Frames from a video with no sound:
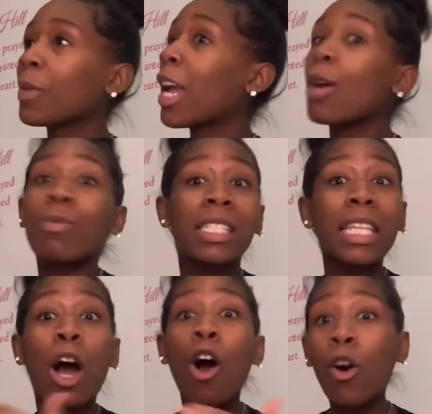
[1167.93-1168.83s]
it was
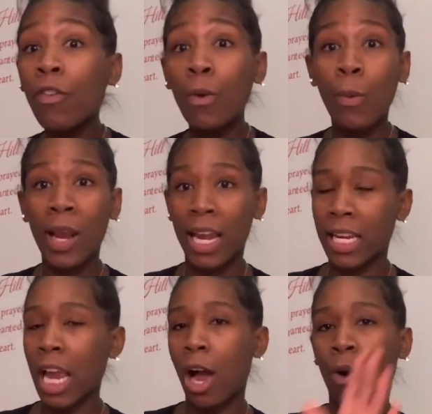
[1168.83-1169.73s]
over with,
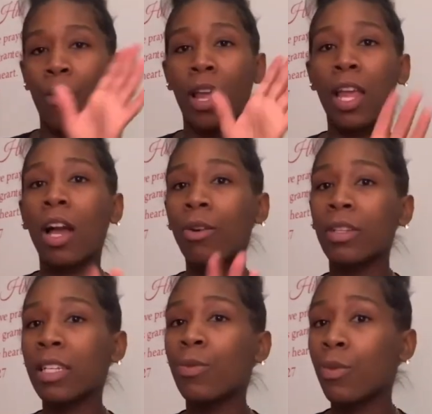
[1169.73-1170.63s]
y'all. It
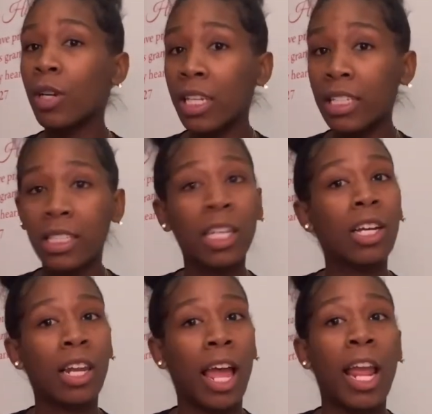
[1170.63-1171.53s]
only really
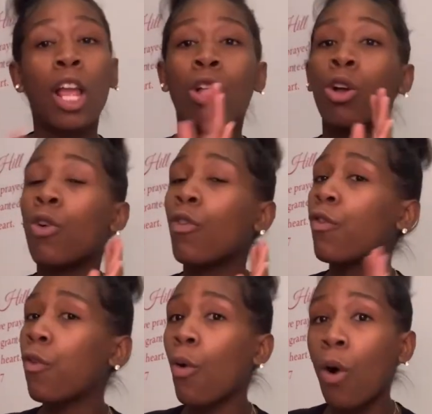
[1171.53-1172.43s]
took like
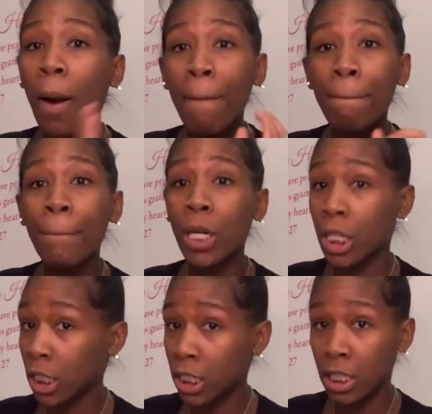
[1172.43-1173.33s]
four
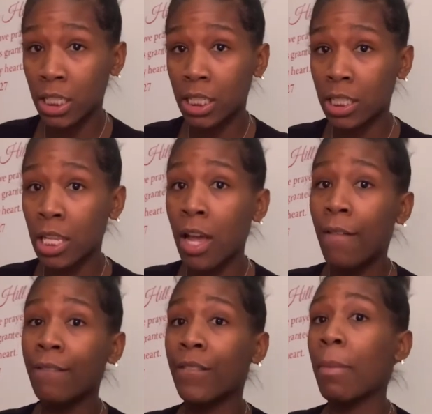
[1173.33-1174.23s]
pushes
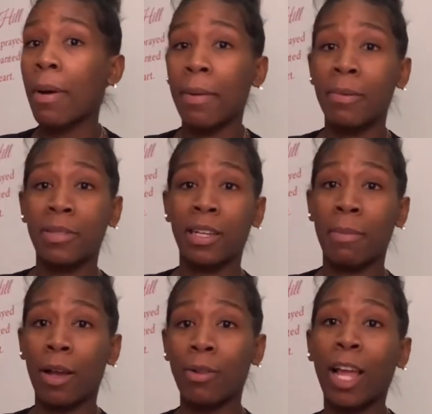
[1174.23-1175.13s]
for my baby to come
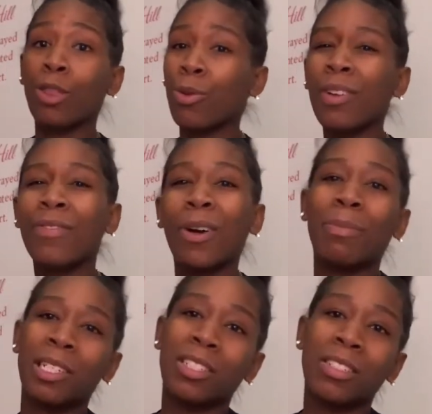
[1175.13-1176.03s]
out. Like three, four
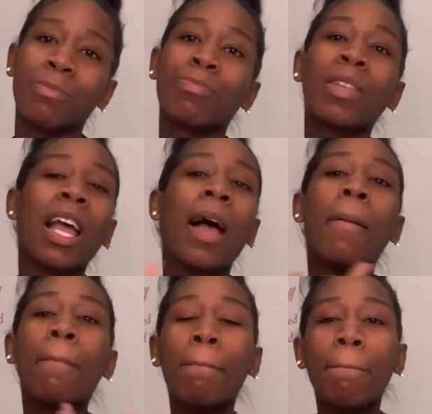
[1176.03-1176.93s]
pushes.
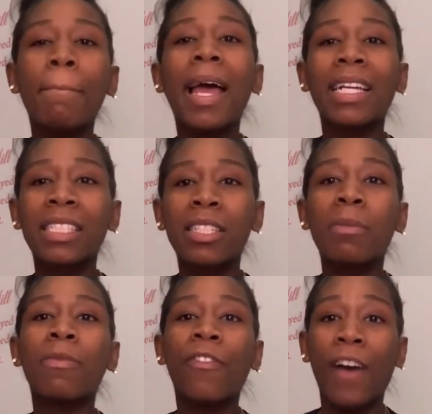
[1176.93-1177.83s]
Maximum
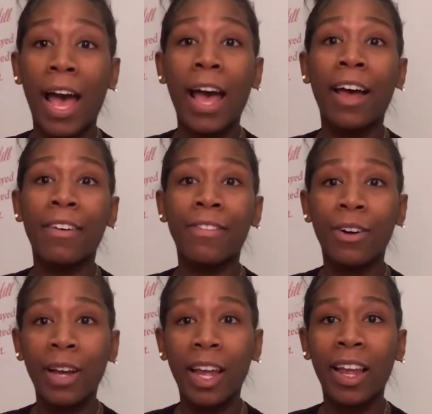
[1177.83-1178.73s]
five,
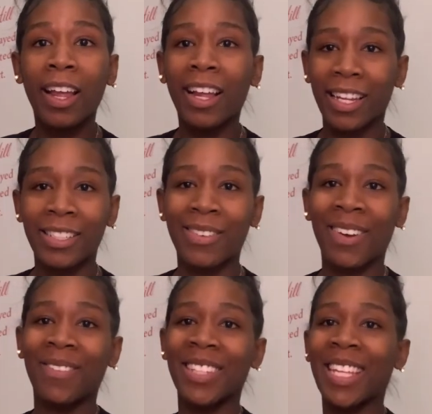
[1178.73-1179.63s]
okay? That's what
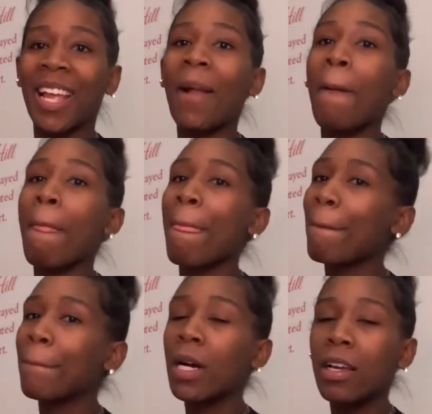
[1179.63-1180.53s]
I'm gonna say.
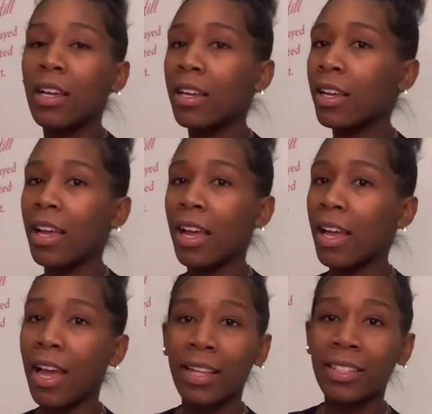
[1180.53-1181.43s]
But
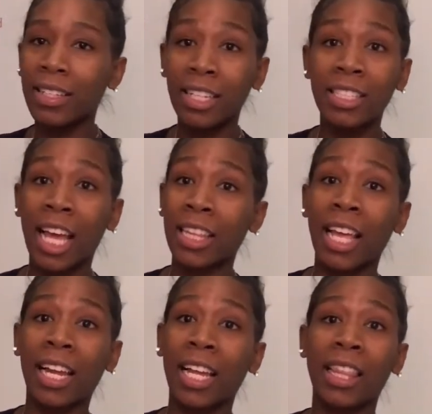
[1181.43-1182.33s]
after the, cause after I
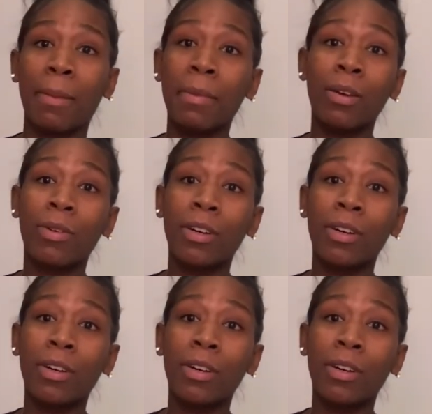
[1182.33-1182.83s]
got that mirror,